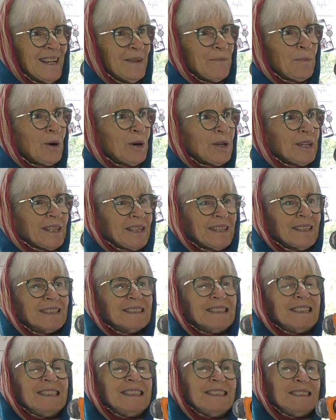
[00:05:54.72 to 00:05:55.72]
body,
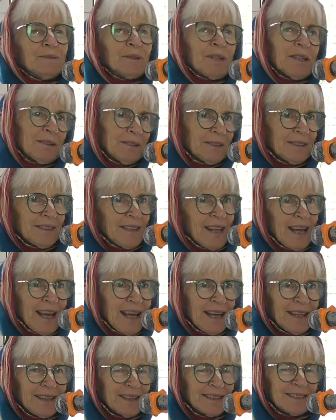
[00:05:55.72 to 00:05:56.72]
when they
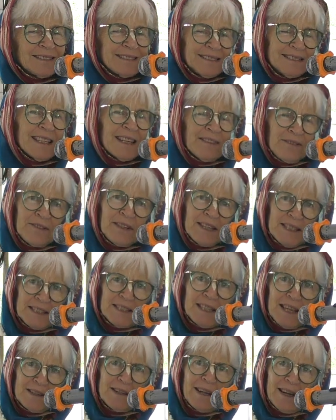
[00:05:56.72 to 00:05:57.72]
had left their
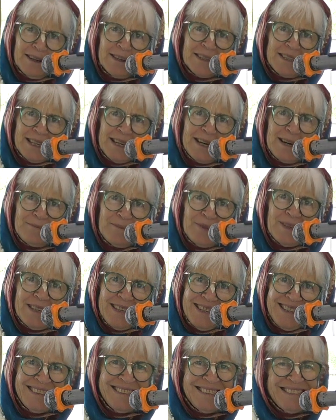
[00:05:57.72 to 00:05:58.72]
son Narottama
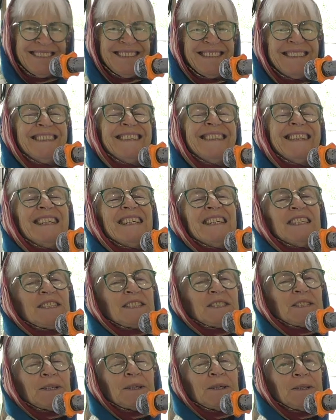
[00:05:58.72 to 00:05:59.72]
there.
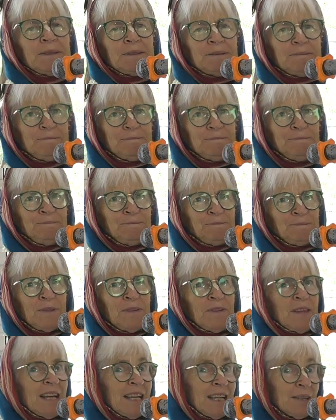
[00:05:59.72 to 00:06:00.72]
So
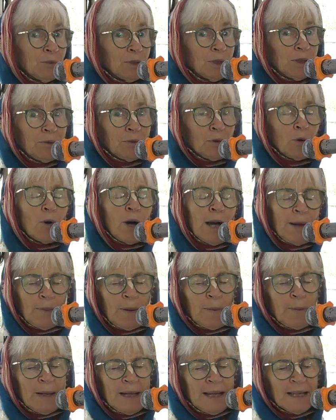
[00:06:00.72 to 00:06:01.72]
they were quite
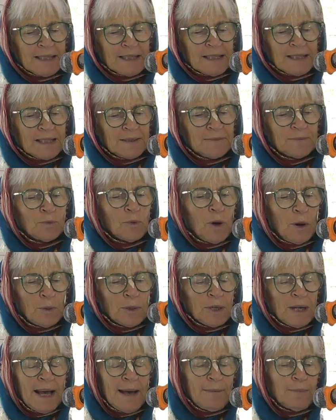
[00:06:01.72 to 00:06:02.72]
perplexed. What
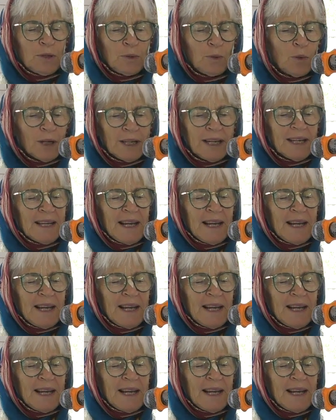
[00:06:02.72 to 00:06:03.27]
would happen? What had